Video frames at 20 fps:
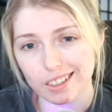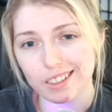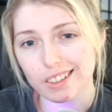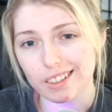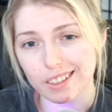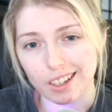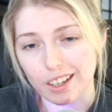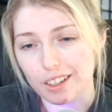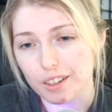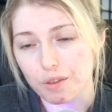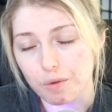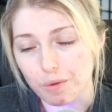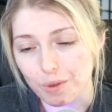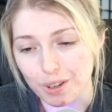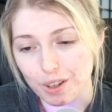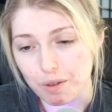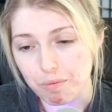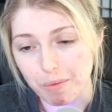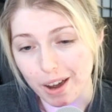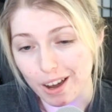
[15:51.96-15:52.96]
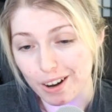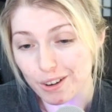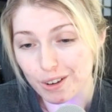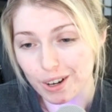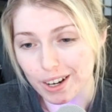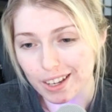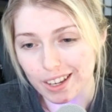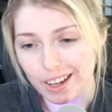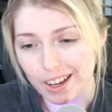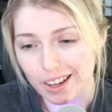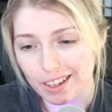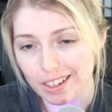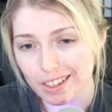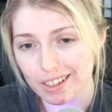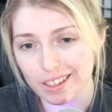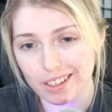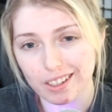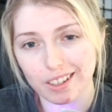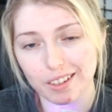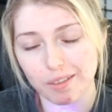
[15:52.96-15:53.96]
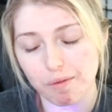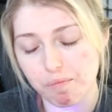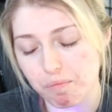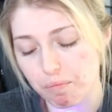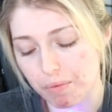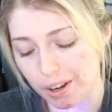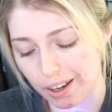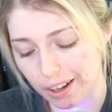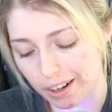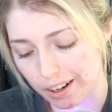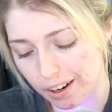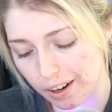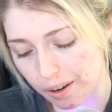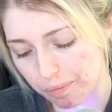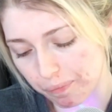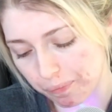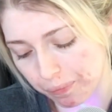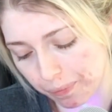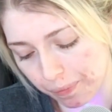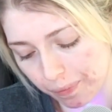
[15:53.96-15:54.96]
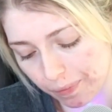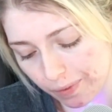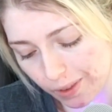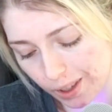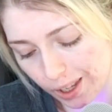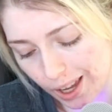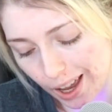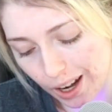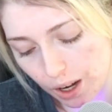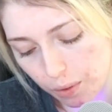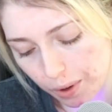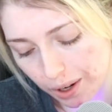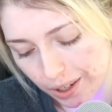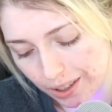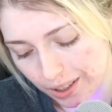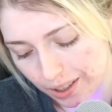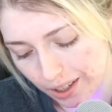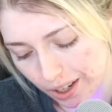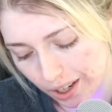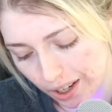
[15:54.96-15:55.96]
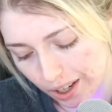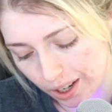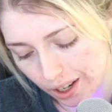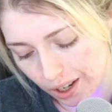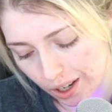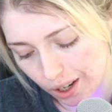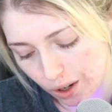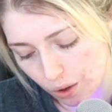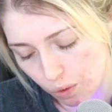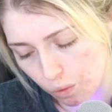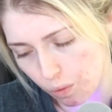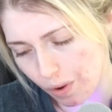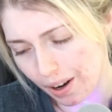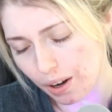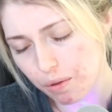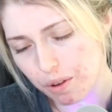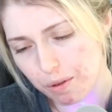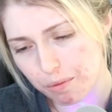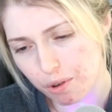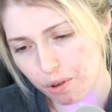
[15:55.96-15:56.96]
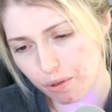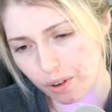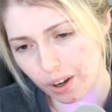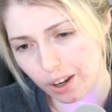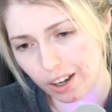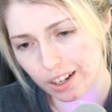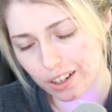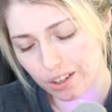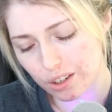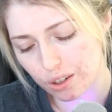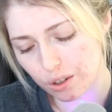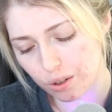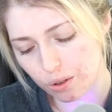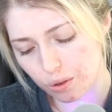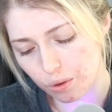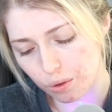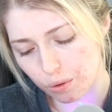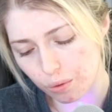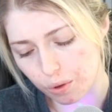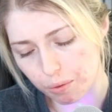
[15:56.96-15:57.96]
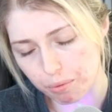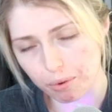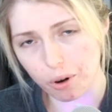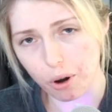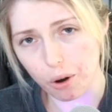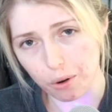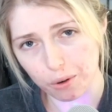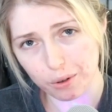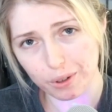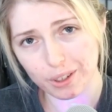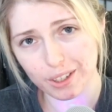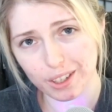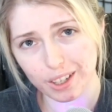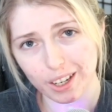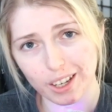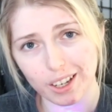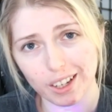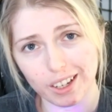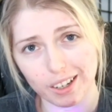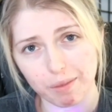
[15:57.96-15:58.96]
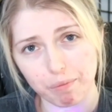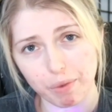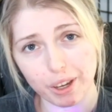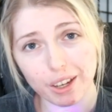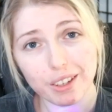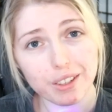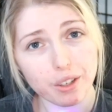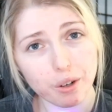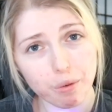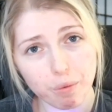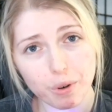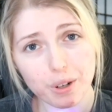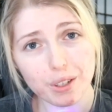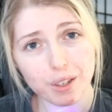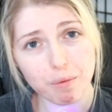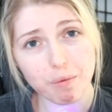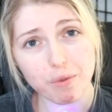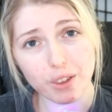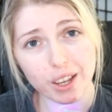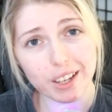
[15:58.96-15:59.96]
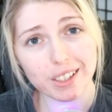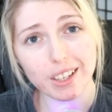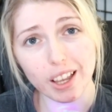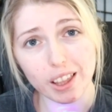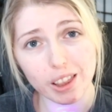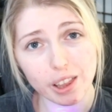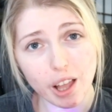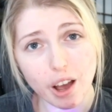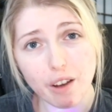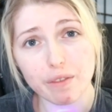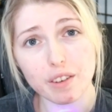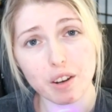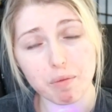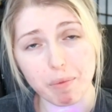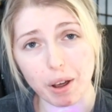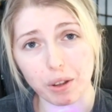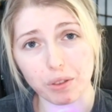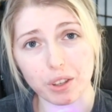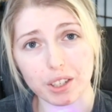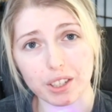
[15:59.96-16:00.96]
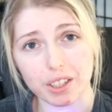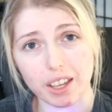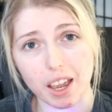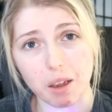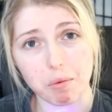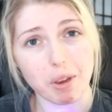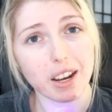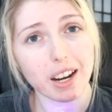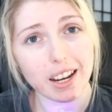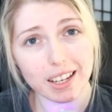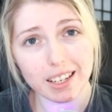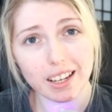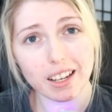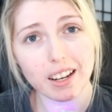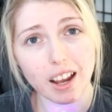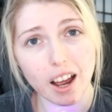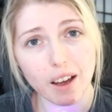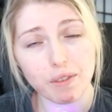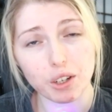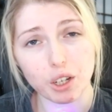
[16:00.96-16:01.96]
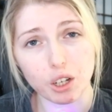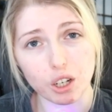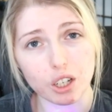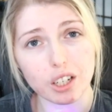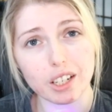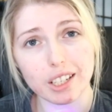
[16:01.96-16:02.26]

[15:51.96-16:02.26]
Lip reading: Doesn't really matter, I guess. But, anyways, why don't we move on to the pros? Because there were some things I loved about this game, and I did have a good